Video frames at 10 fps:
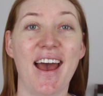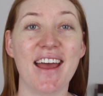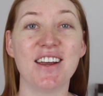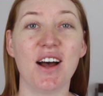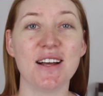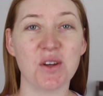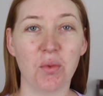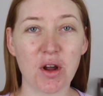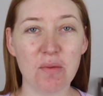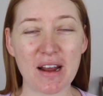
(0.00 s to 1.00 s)
Hey guys,
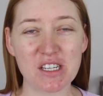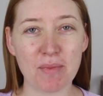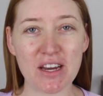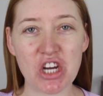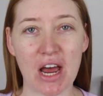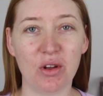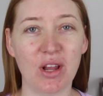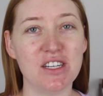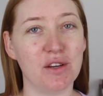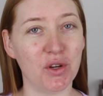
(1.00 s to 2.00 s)
welcome back to my channel,
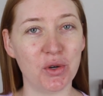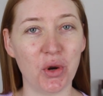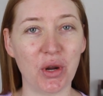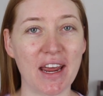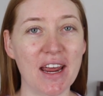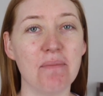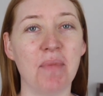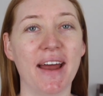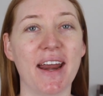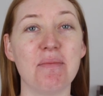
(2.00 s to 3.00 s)
and if you're new here,
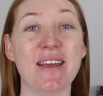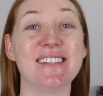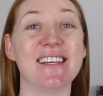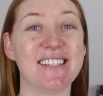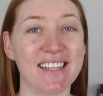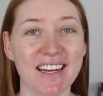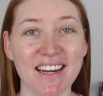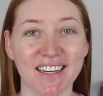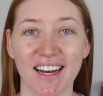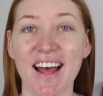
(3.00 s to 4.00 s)
my name is
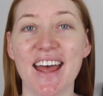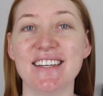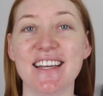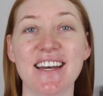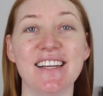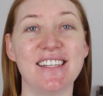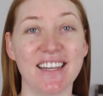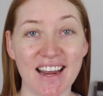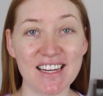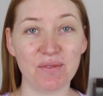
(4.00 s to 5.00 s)
Tanika, and in
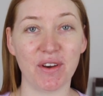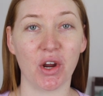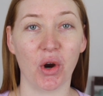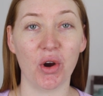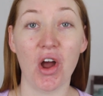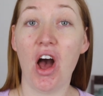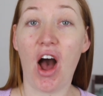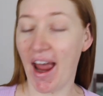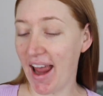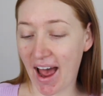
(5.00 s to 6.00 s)
today's video
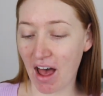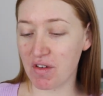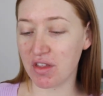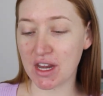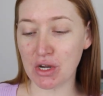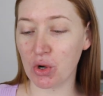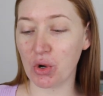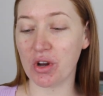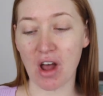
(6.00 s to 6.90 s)
I have the new